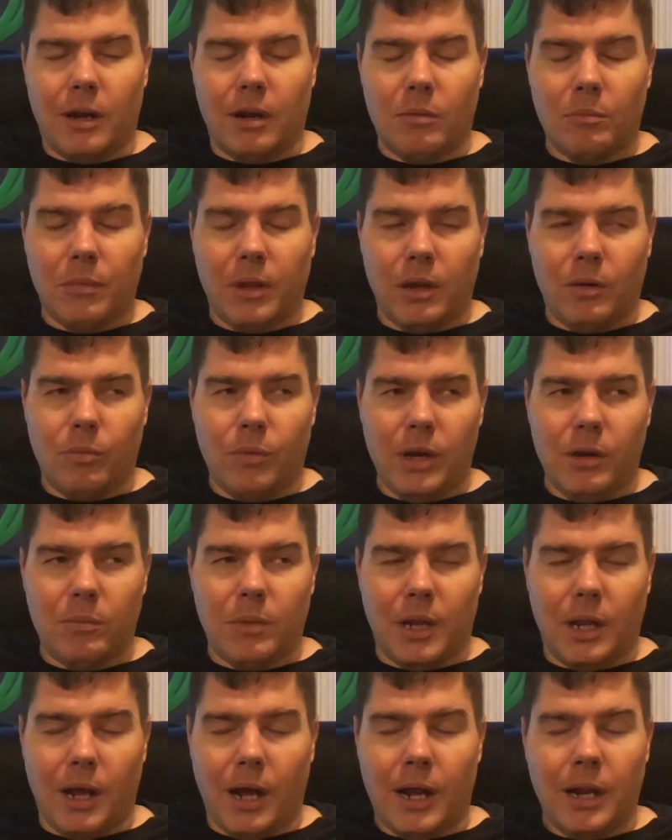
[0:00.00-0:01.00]
And I'm like, wait a
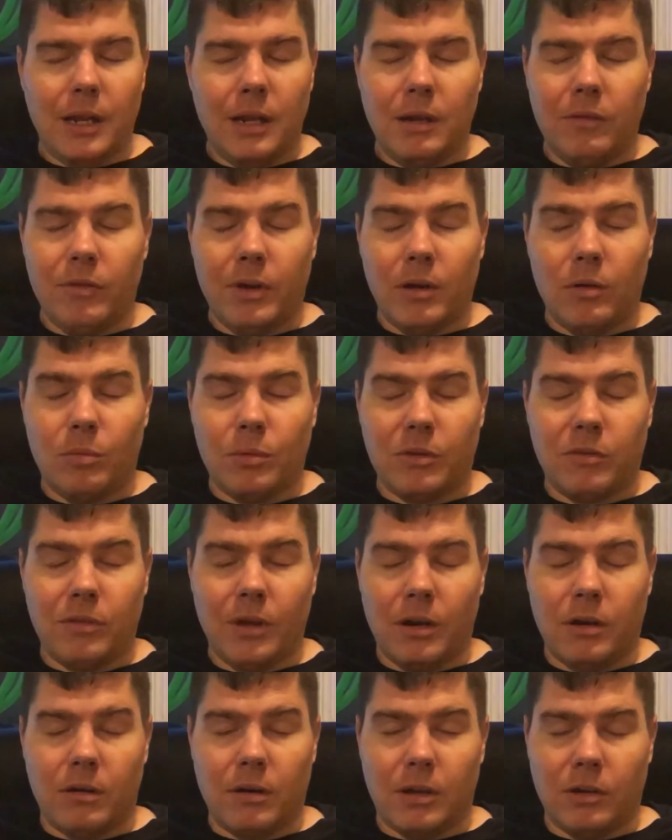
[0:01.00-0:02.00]
minute, I didn't even hear what
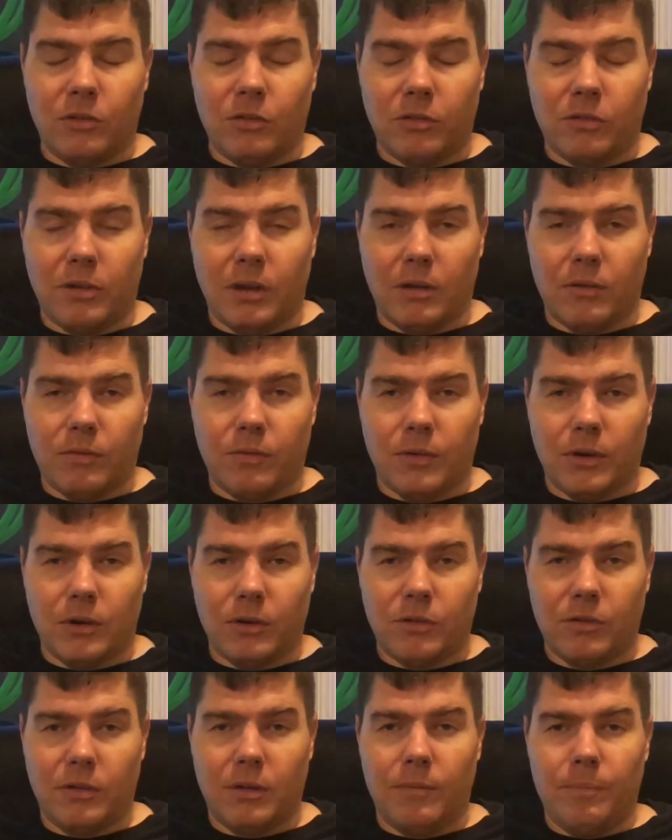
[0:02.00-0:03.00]
Saturday she said at
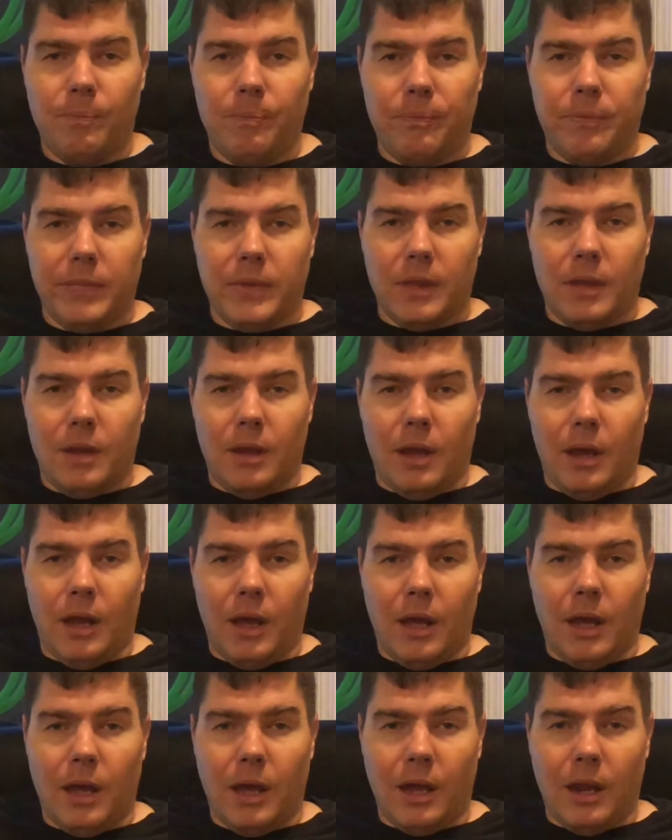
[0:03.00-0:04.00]
first.
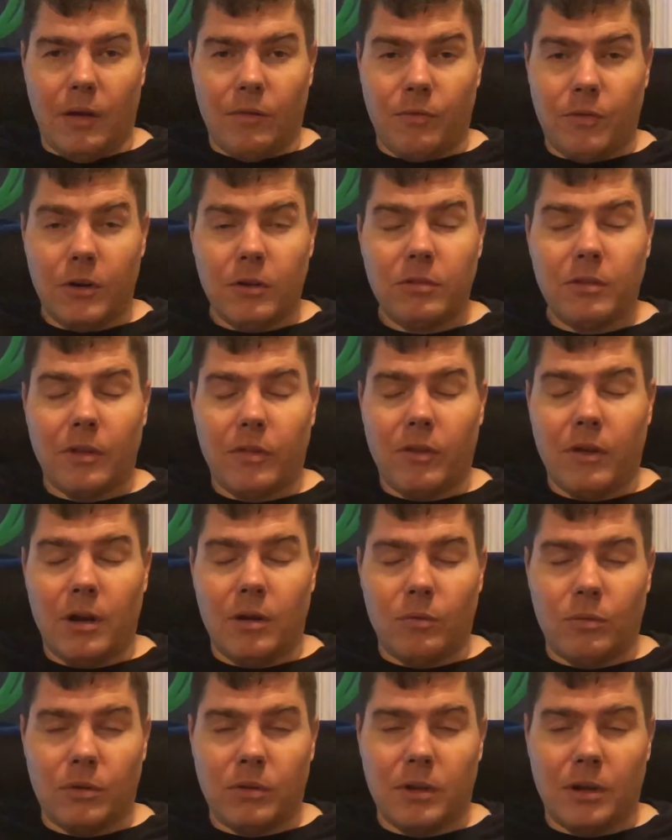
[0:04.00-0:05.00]
And at first I thought
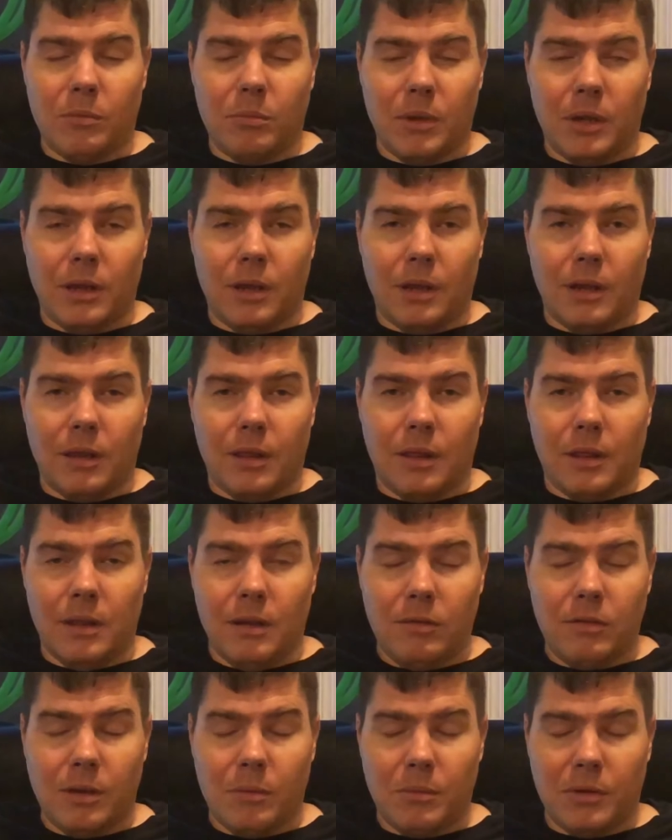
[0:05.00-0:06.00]
it was going to be
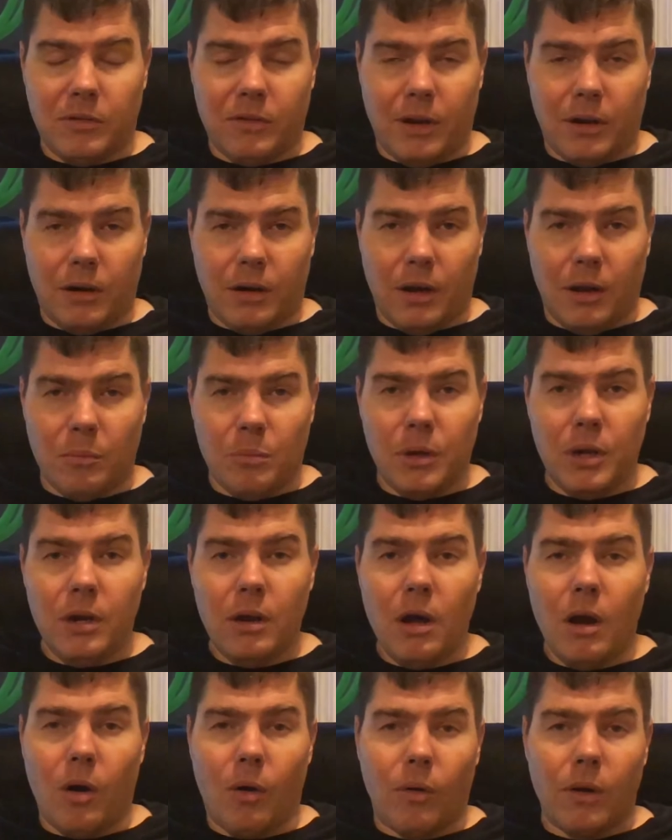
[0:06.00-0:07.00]
this coming Saturday, but
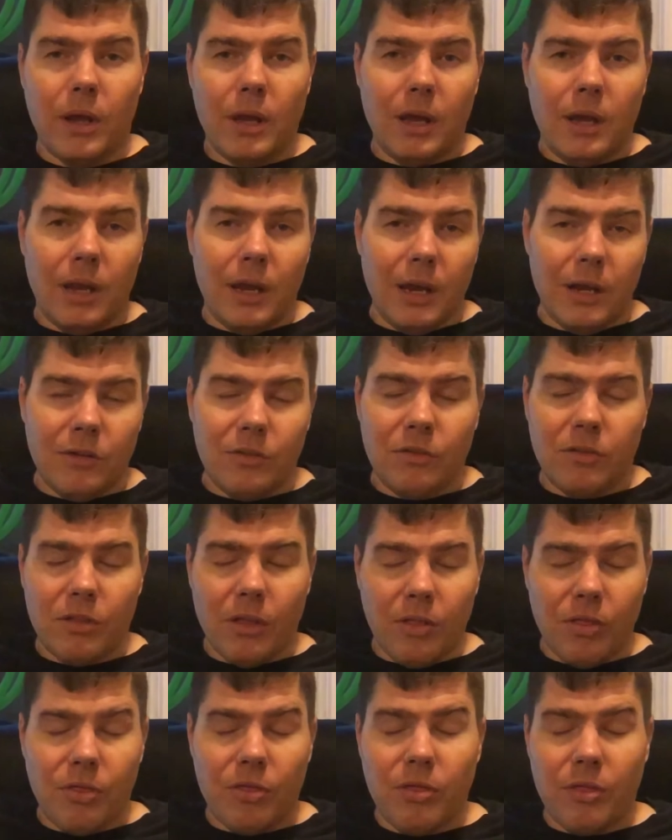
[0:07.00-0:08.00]
no, it's
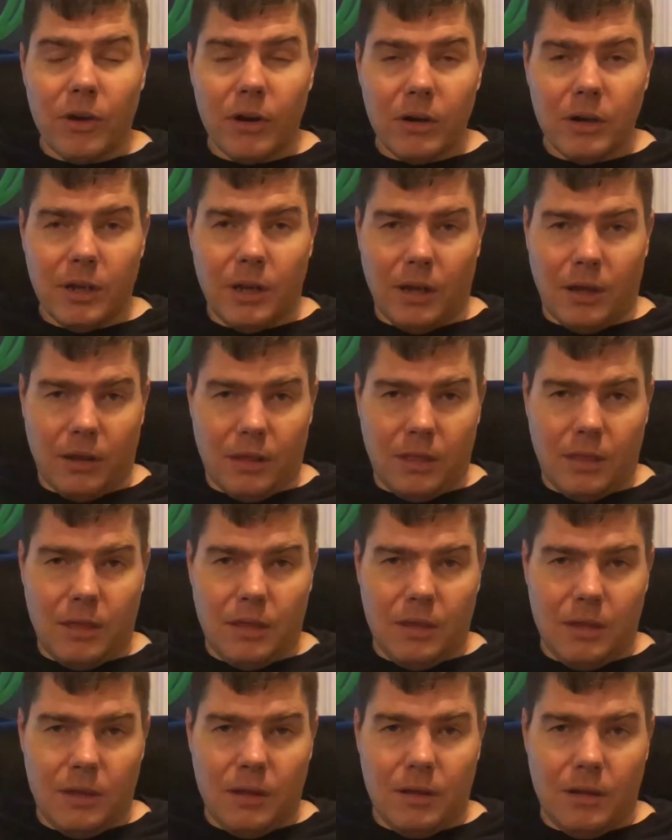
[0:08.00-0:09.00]
the 30th
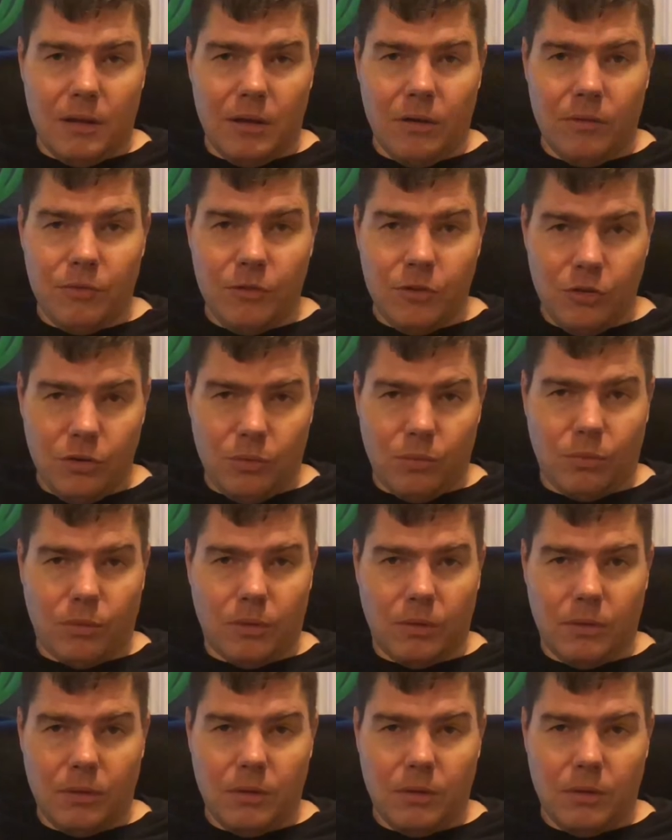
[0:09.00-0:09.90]
of June.